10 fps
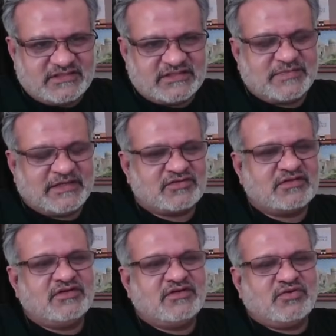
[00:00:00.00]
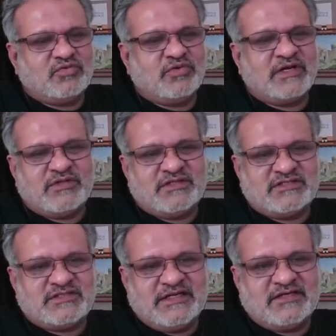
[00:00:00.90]
it's about where will
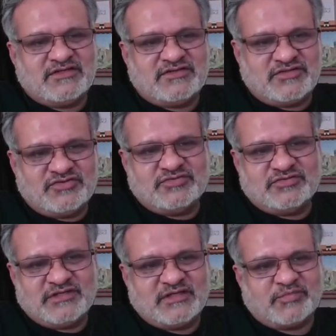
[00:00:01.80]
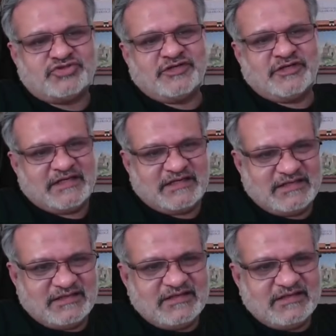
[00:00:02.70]
this lead to an opportunity.